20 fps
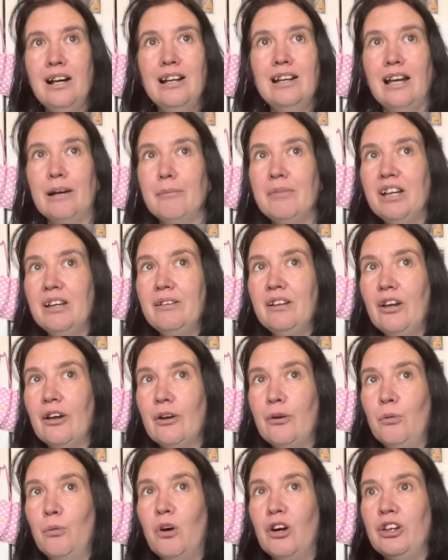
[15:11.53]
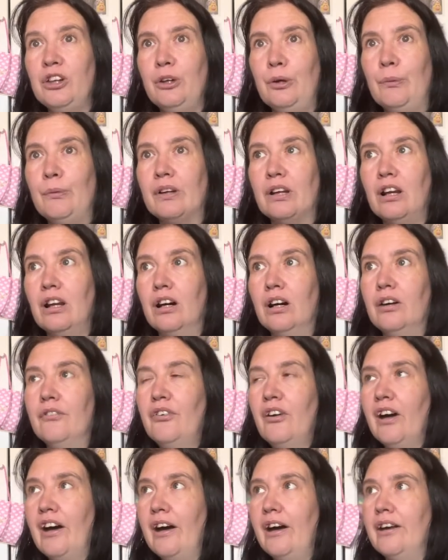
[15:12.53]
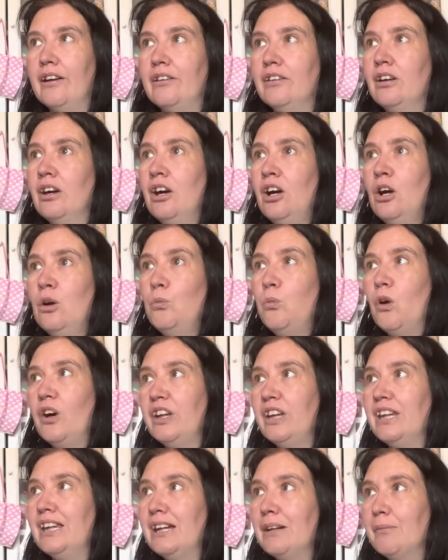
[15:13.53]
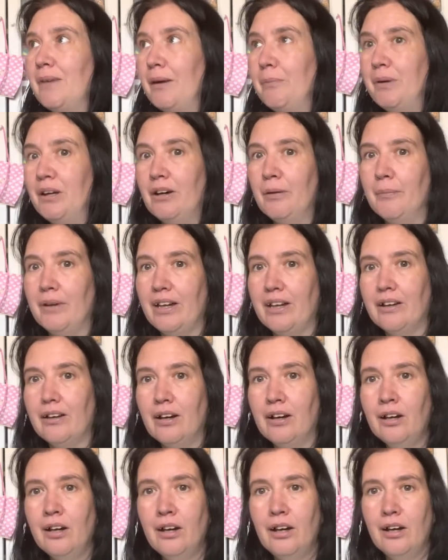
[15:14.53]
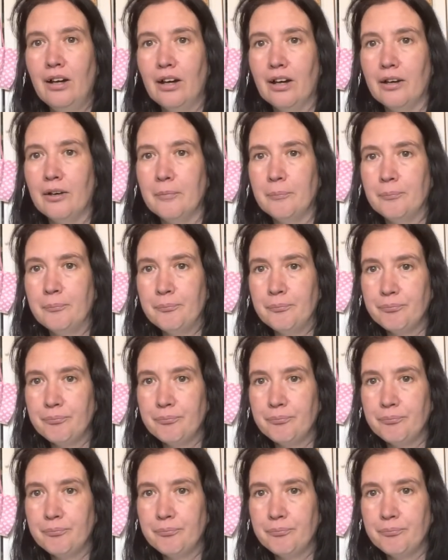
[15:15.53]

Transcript: Let me know what you would love and what you think might be coming, um,